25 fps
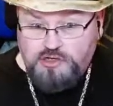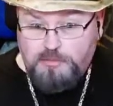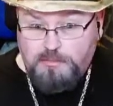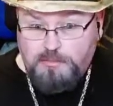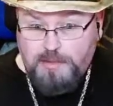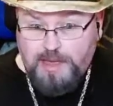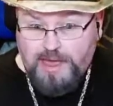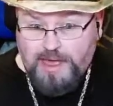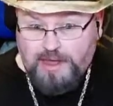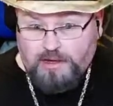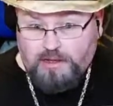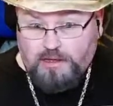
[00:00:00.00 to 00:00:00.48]
in
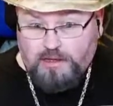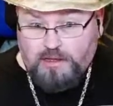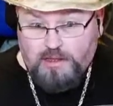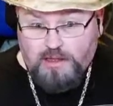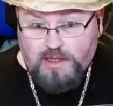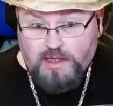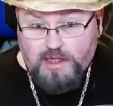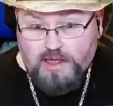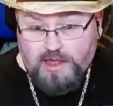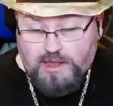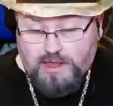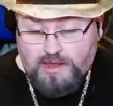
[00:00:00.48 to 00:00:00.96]
battle.
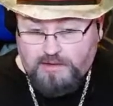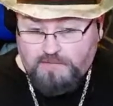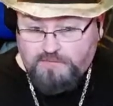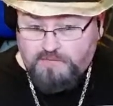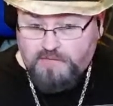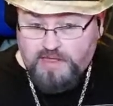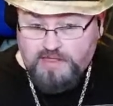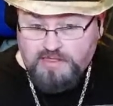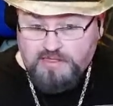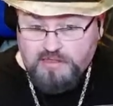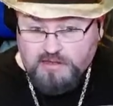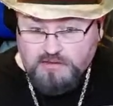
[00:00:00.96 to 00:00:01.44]
And if
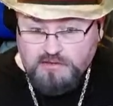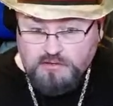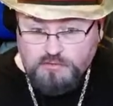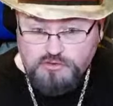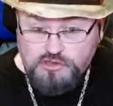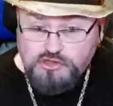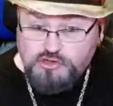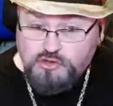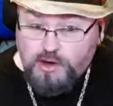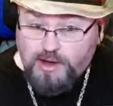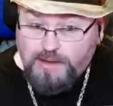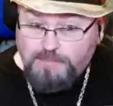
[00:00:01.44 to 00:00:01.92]
they thought
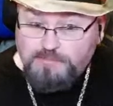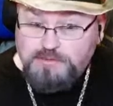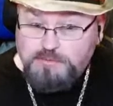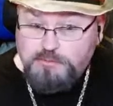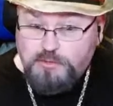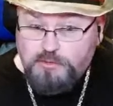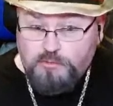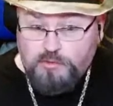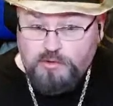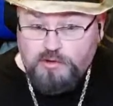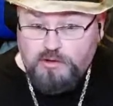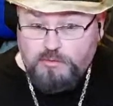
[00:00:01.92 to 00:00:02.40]
those
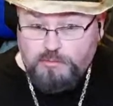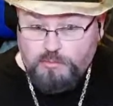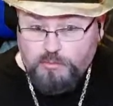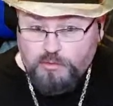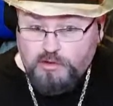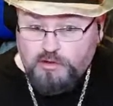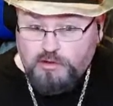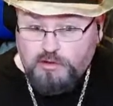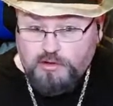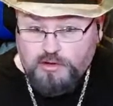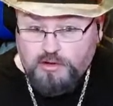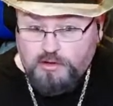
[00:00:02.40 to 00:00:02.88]
tribesmen
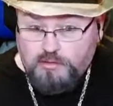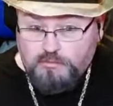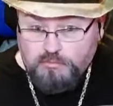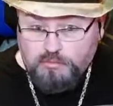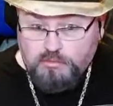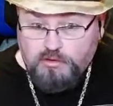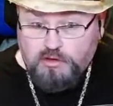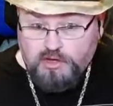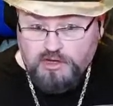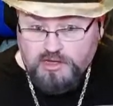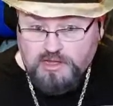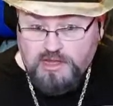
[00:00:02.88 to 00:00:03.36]
were
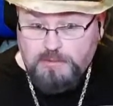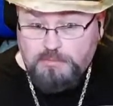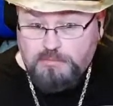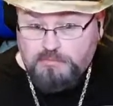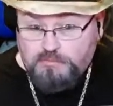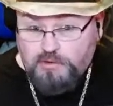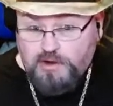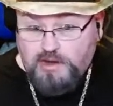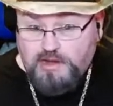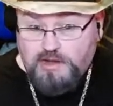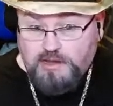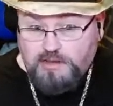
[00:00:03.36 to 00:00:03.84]
gonna keep
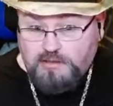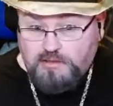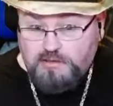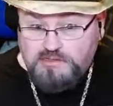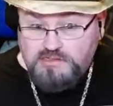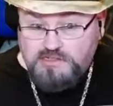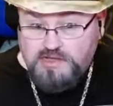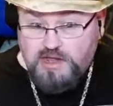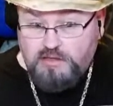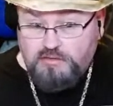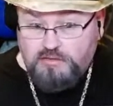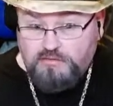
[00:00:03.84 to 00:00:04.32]
raiding the
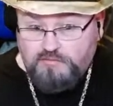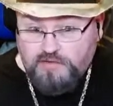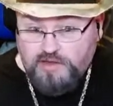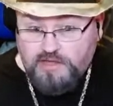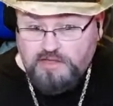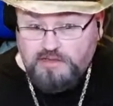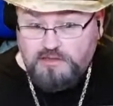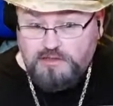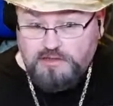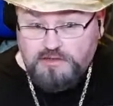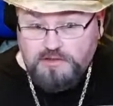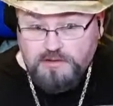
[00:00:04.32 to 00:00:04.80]
south of
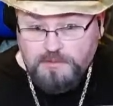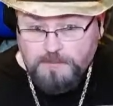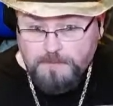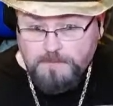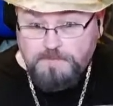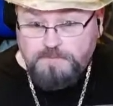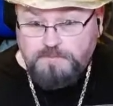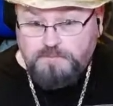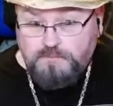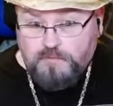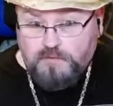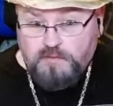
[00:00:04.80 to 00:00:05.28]
England,
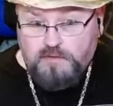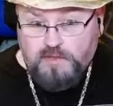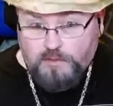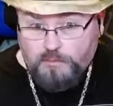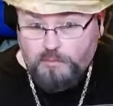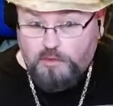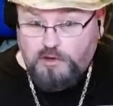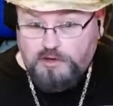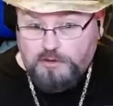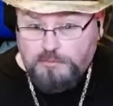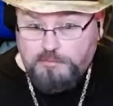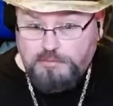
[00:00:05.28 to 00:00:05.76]
they
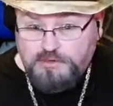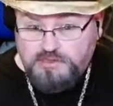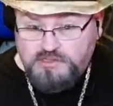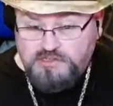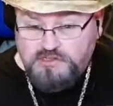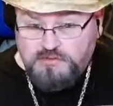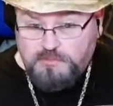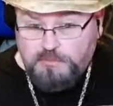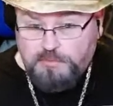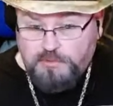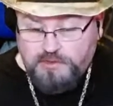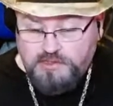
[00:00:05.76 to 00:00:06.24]
wanted
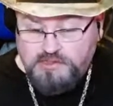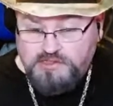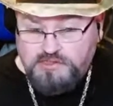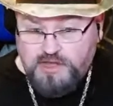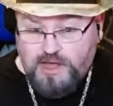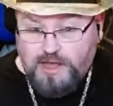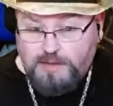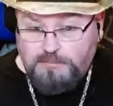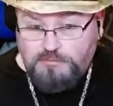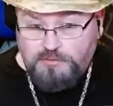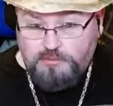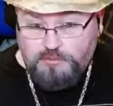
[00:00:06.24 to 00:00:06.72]
to put a
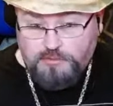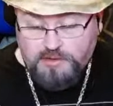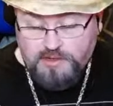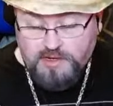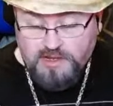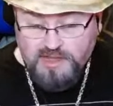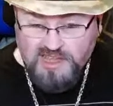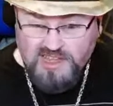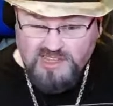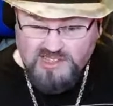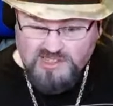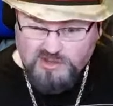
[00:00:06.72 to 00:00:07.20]
stop to it.
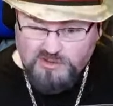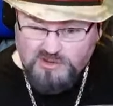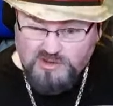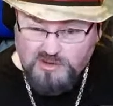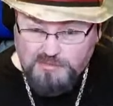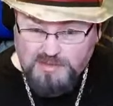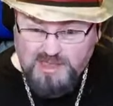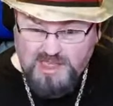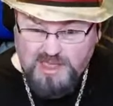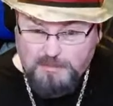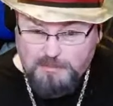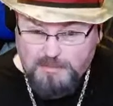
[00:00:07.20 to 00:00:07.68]
So to
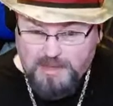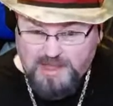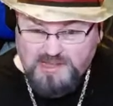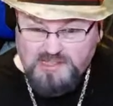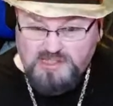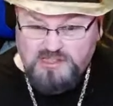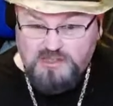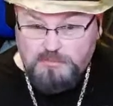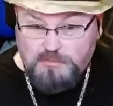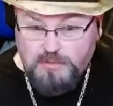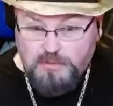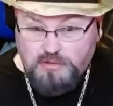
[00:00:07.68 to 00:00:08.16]
me, it
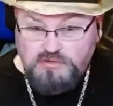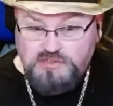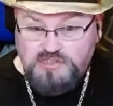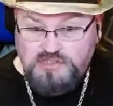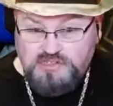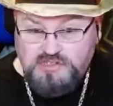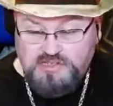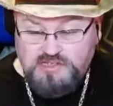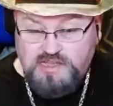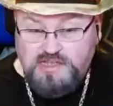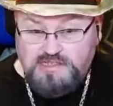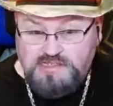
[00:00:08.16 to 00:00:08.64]
makes the
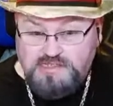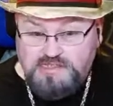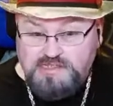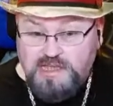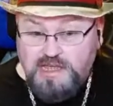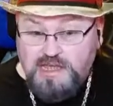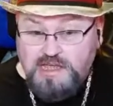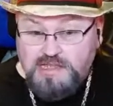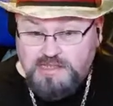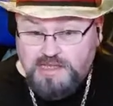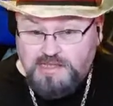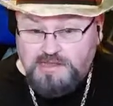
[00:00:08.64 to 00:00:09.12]
most sense
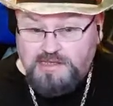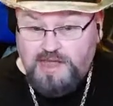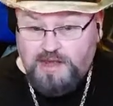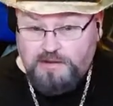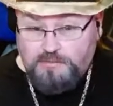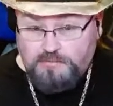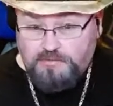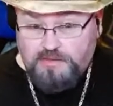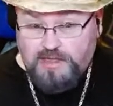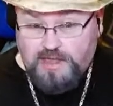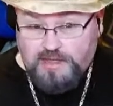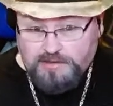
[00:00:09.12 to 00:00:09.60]

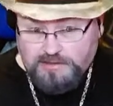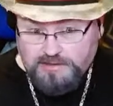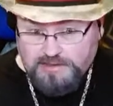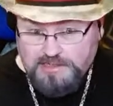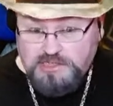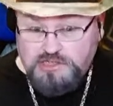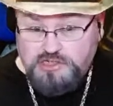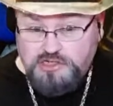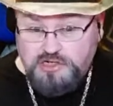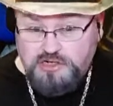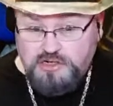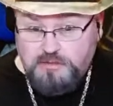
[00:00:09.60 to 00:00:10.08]
that
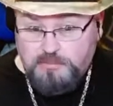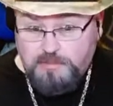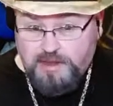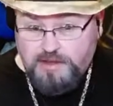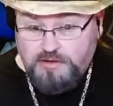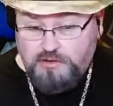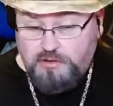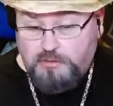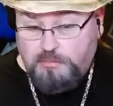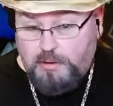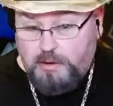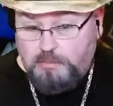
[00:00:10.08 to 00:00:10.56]
legion
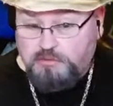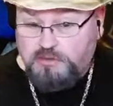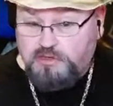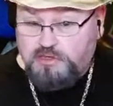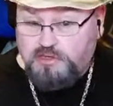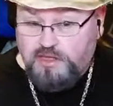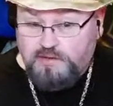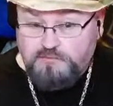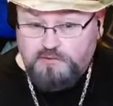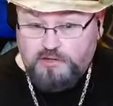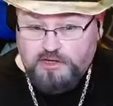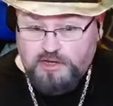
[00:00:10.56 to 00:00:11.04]
commander probably
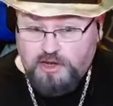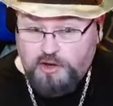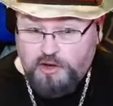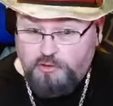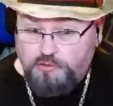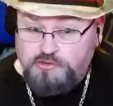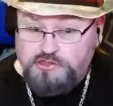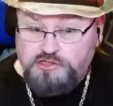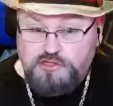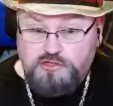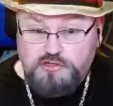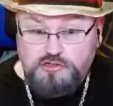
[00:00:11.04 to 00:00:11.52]
left a
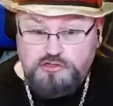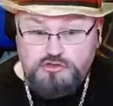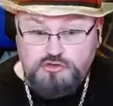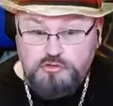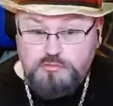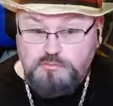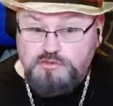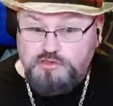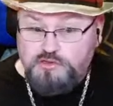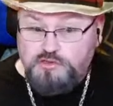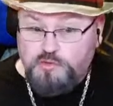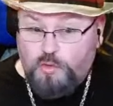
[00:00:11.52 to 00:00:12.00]
garrison of
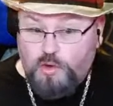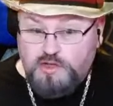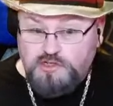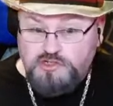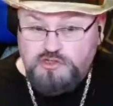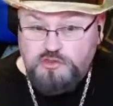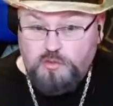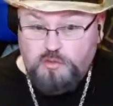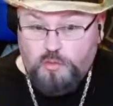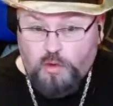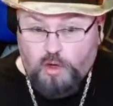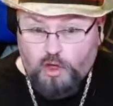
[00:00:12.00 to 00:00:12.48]
troops to
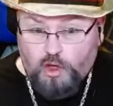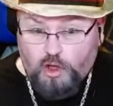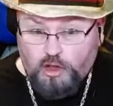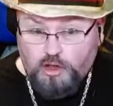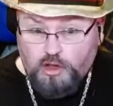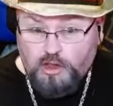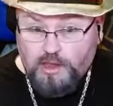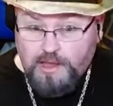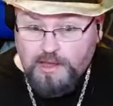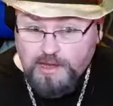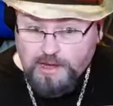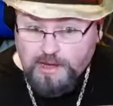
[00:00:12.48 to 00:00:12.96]
watch the
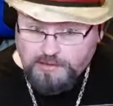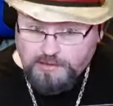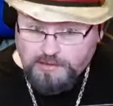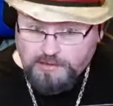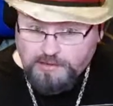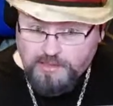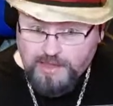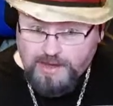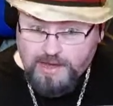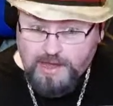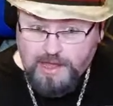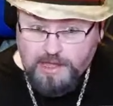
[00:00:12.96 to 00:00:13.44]
wall, and
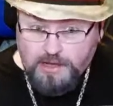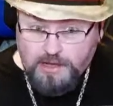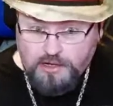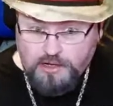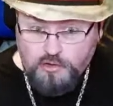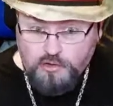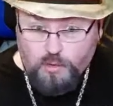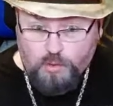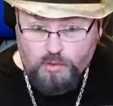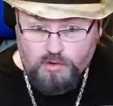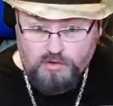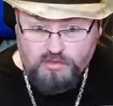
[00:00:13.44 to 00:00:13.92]
then they headed
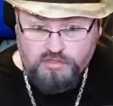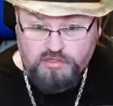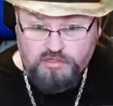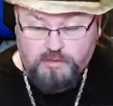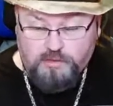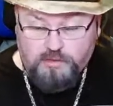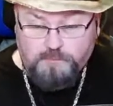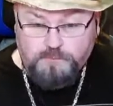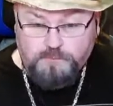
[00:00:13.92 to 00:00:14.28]
north.